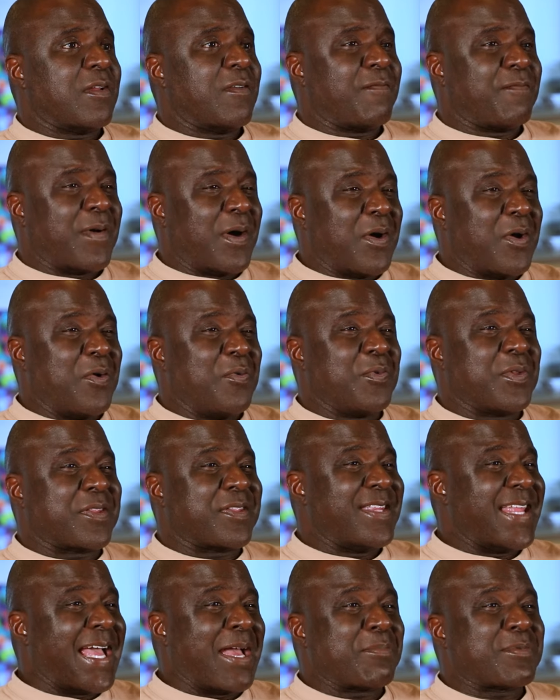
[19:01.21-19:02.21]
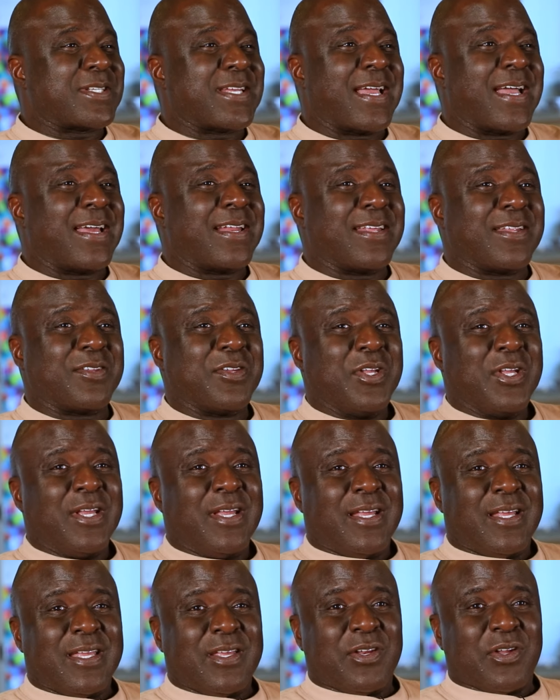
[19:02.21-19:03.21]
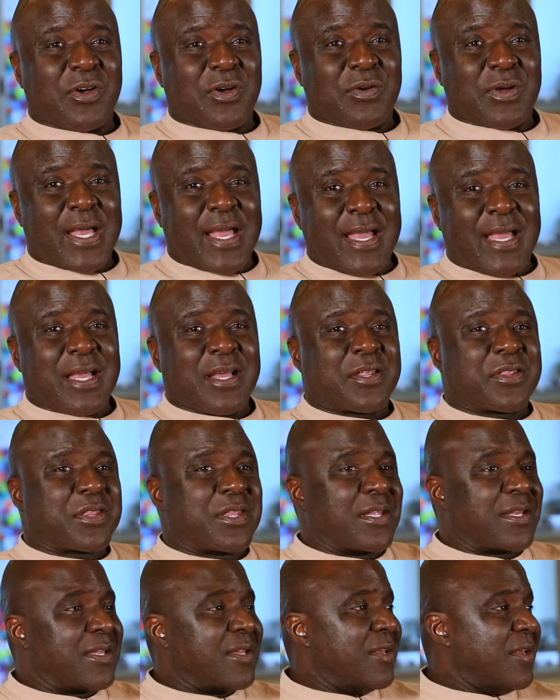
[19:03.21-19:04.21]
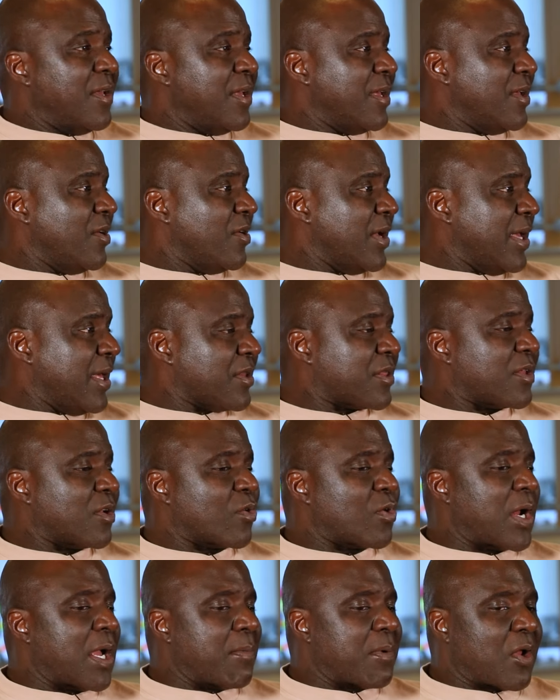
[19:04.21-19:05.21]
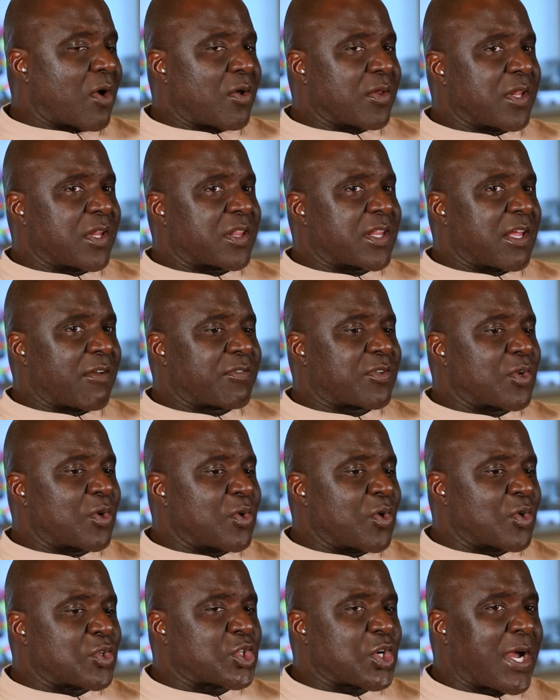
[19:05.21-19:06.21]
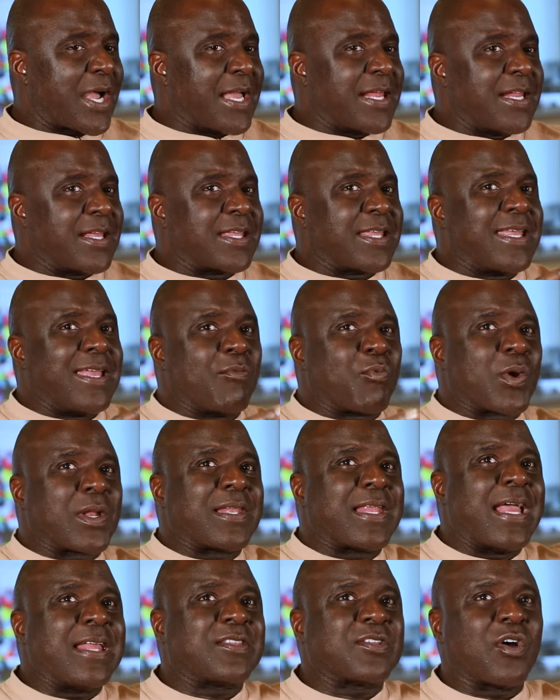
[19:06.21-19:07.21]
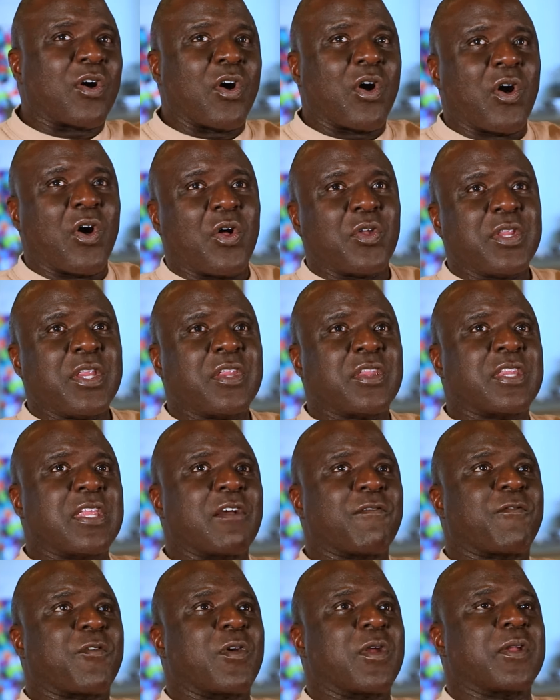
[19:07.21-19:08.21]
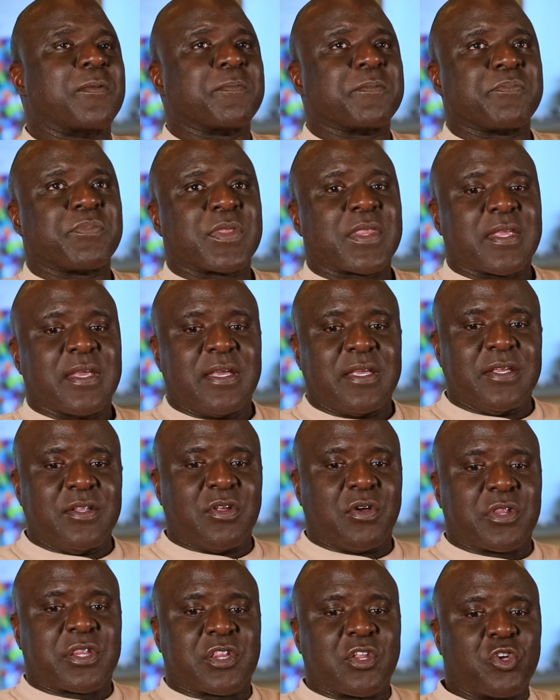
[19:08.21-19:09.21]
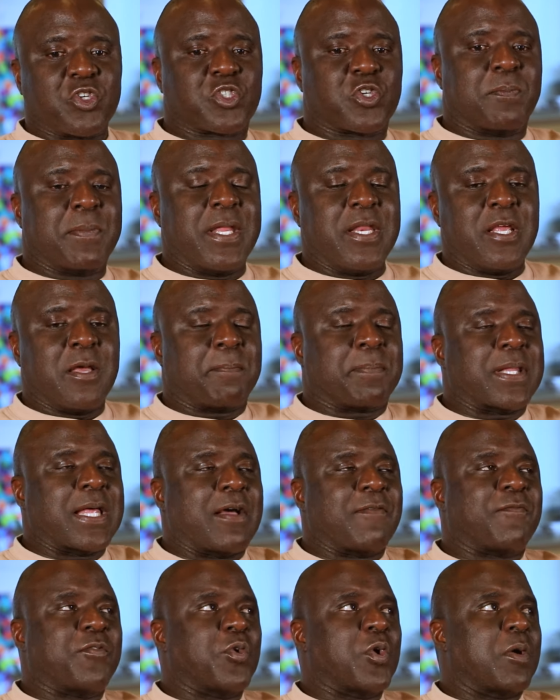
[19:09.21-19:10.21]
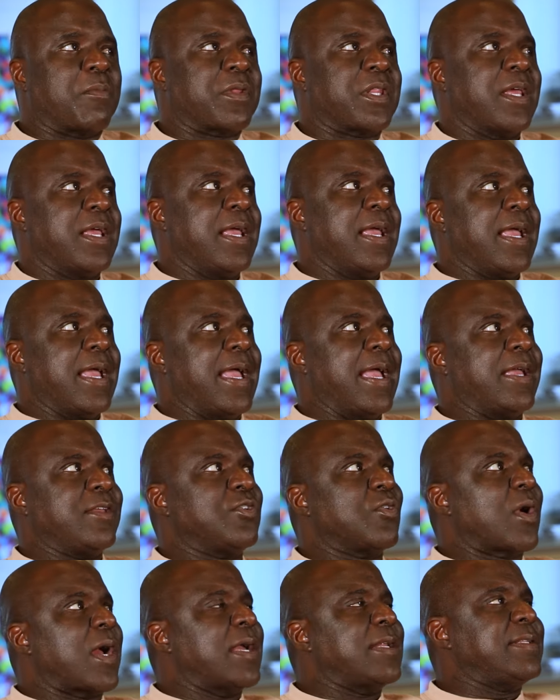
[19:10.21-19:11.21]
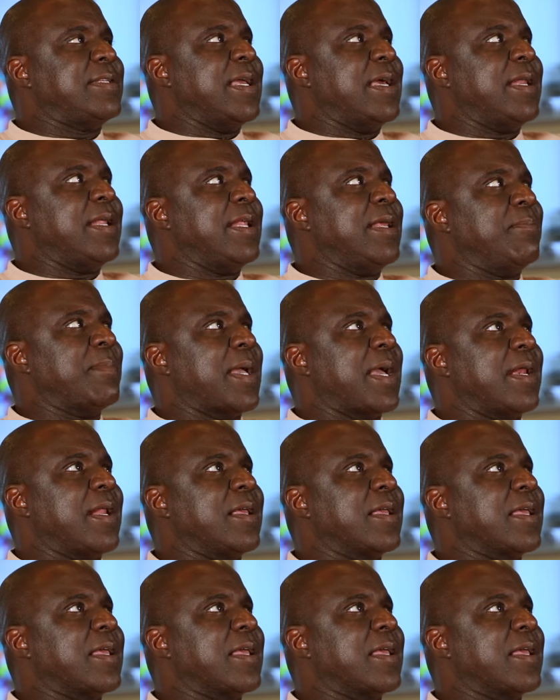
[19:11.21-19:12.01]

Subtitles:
on their phone, with Snapchat, and, you know, X, and, you know, Instagram, and all this stuff, so you're trying to relate to all these different, you know, social media platforms. And your identity, man,